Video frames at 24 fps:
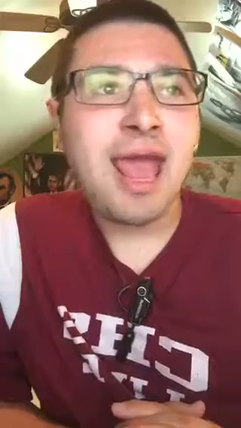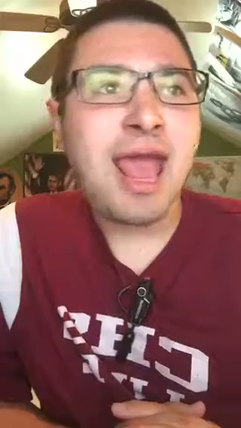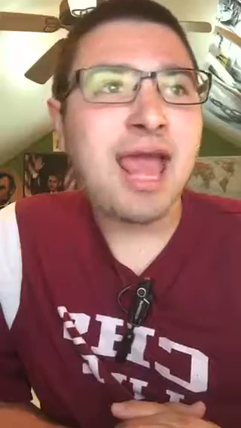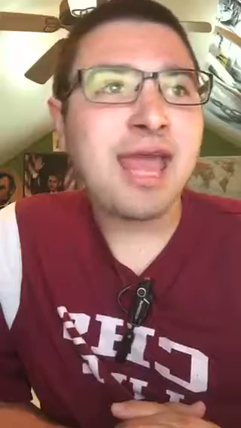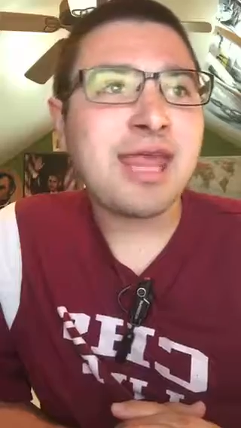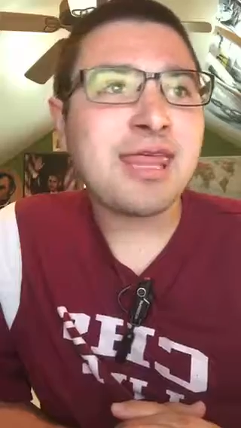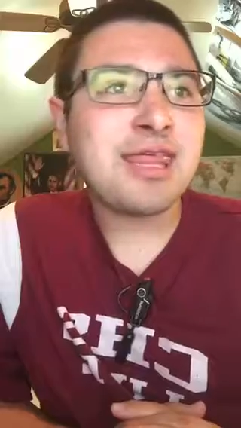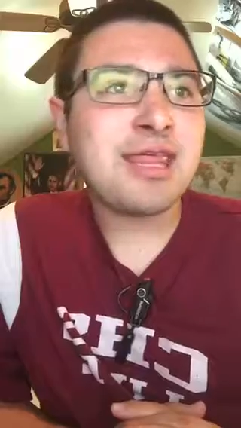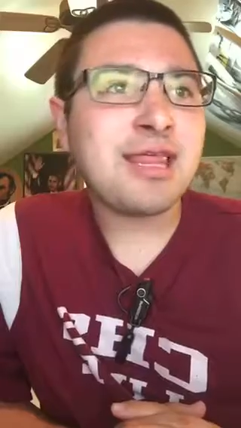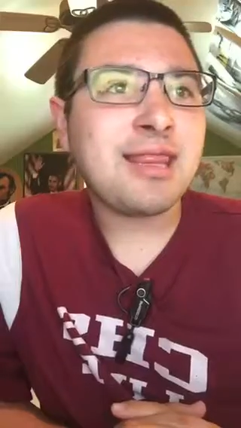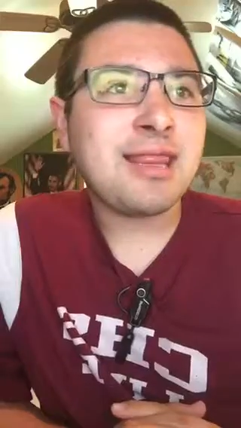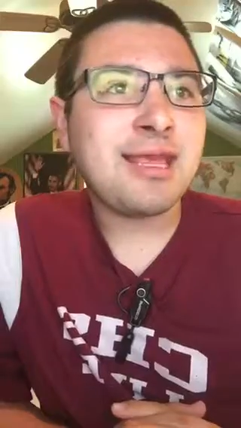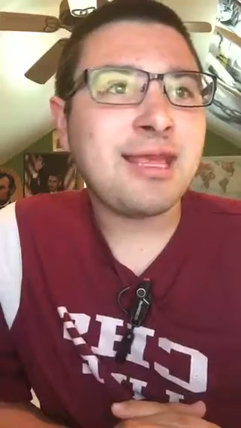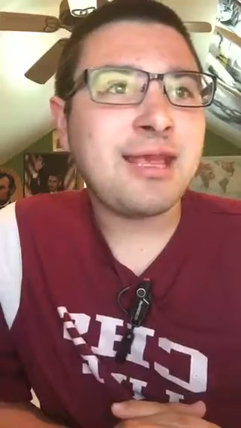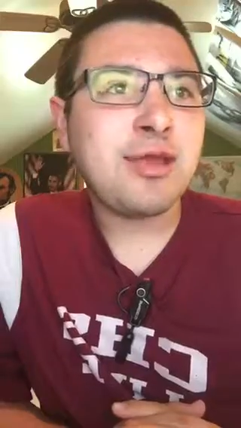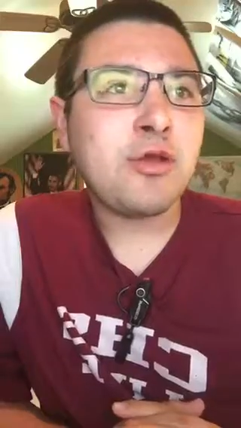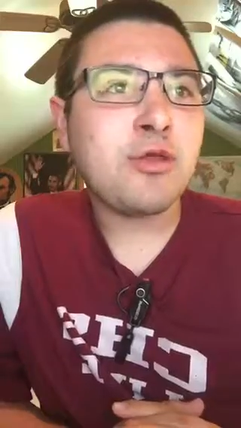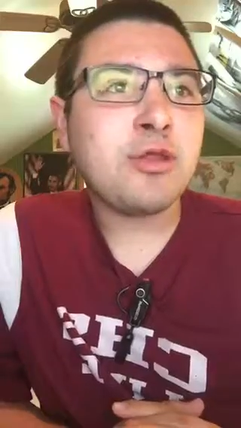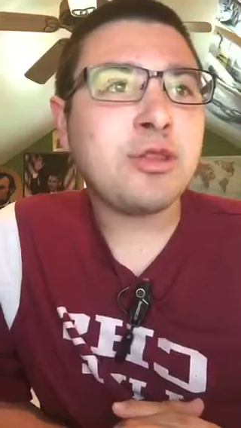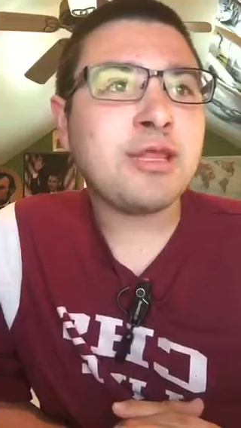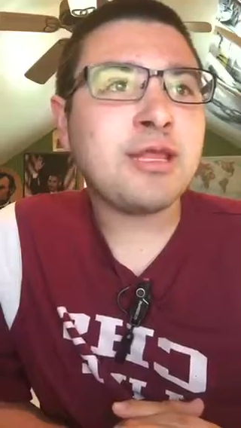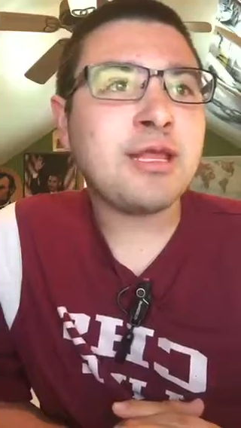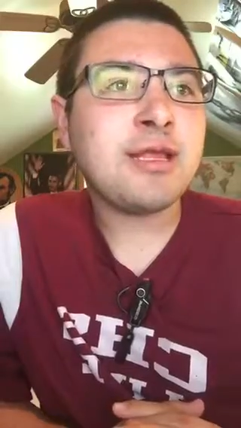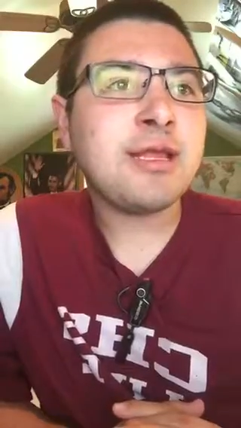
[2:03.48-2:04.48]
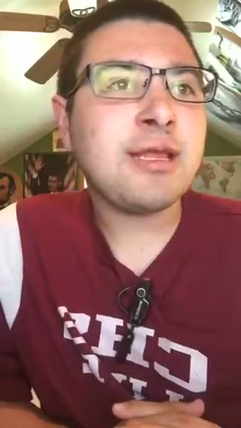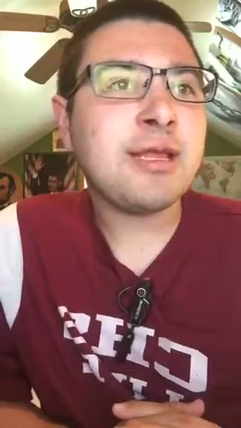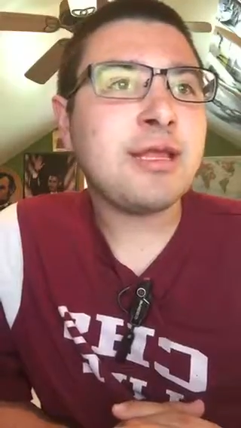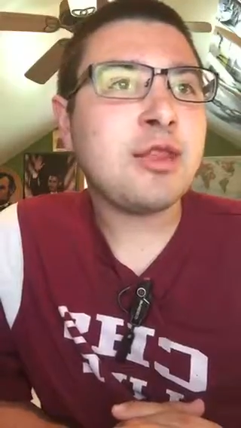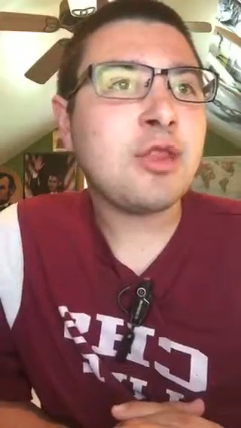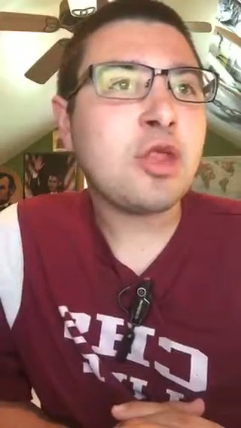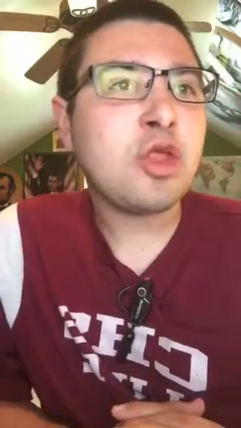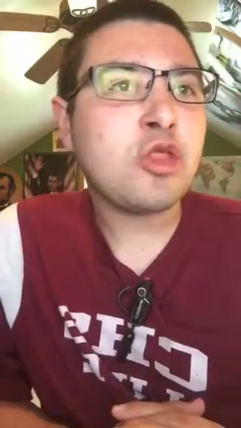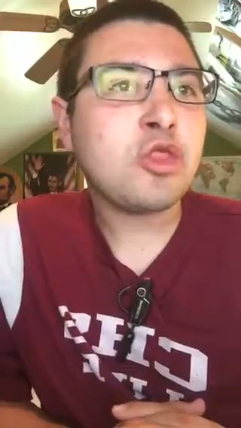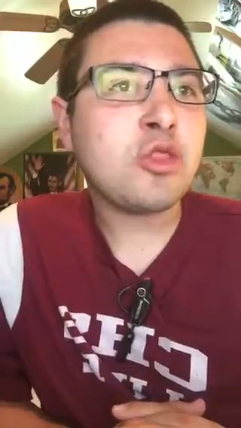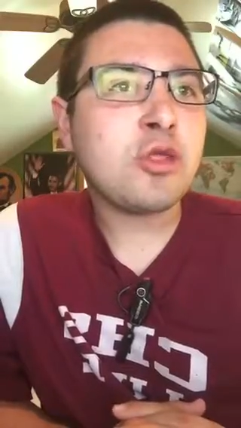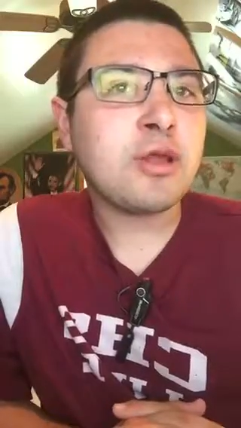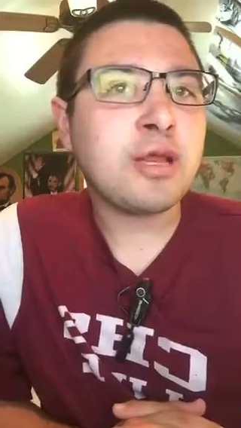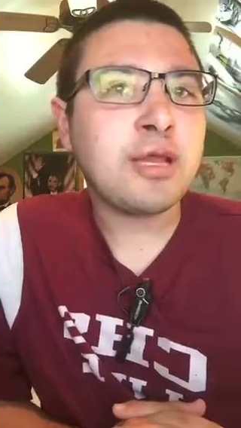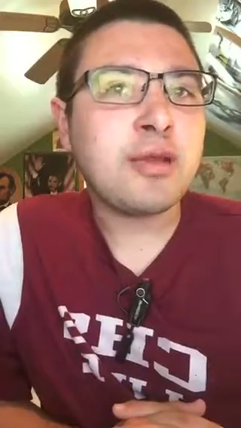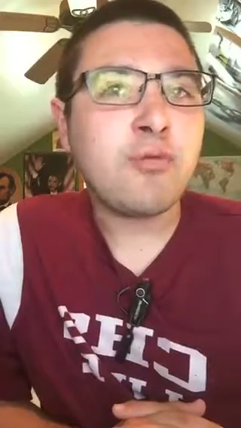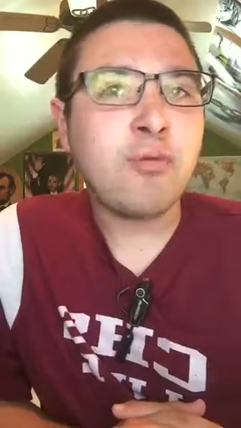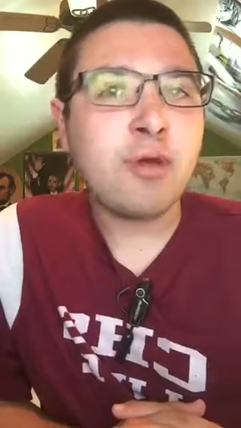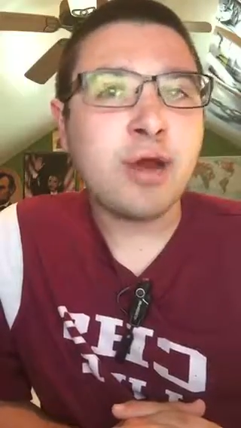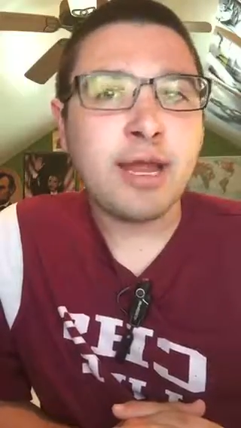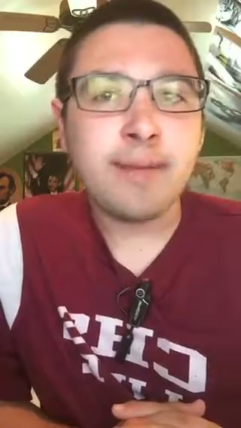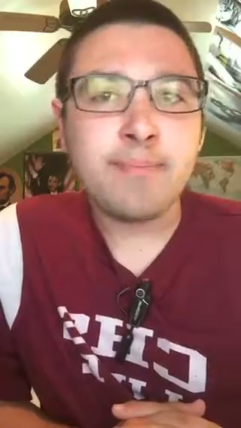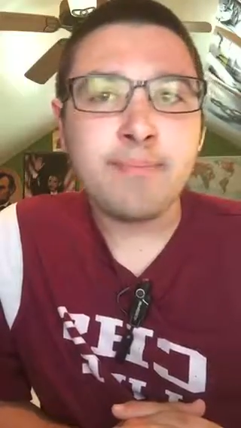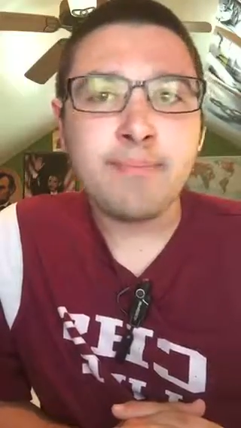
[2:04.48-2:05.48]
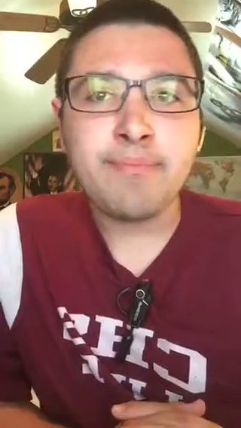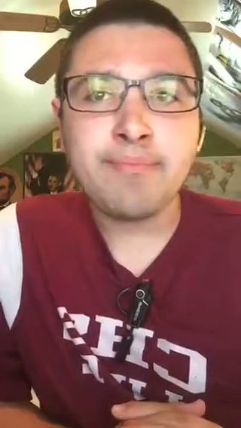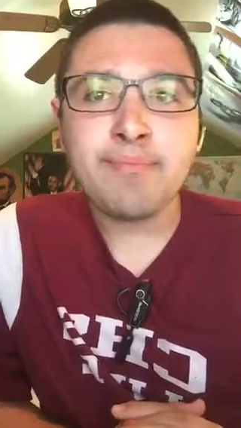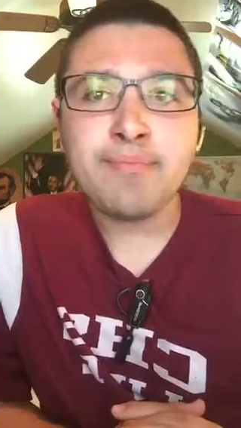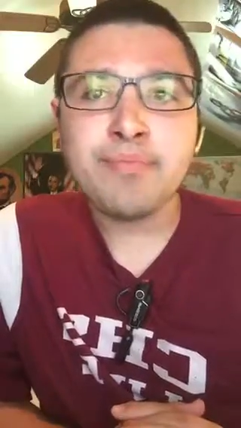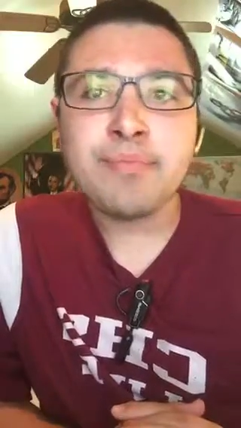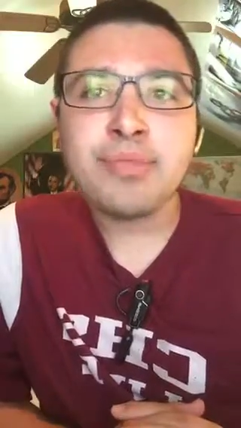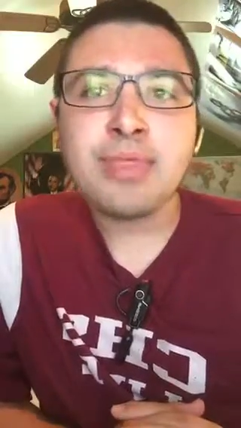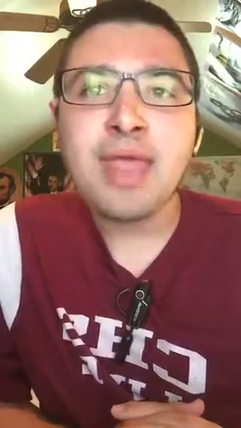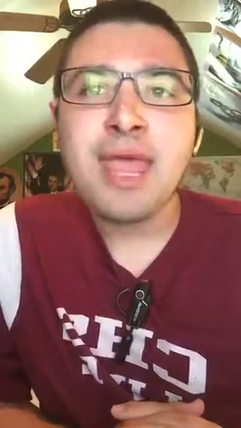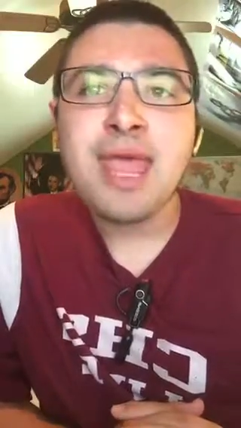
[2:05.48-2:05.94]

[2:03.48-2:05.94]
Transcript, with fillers: Ashley Olsen is 31.